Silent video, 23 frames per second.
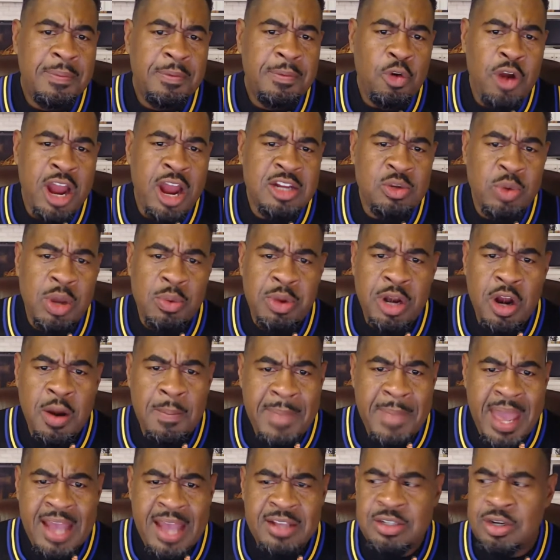graduate with her
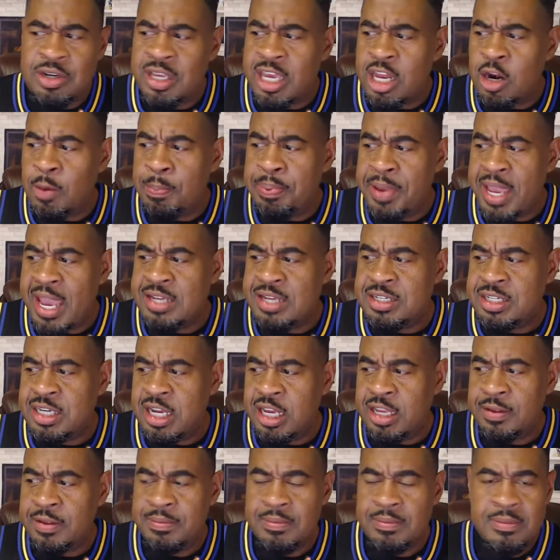master and get her
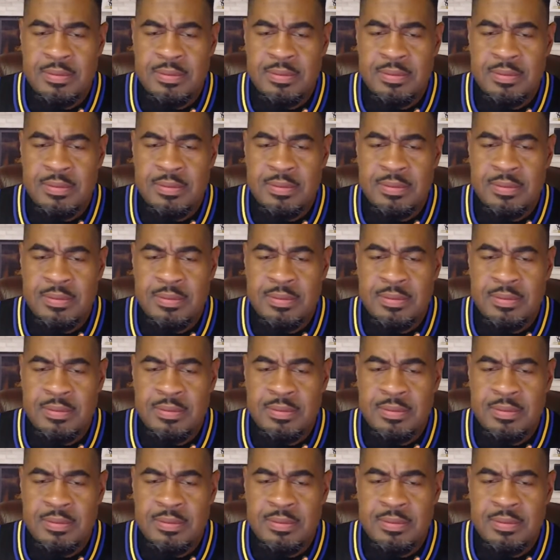PhD.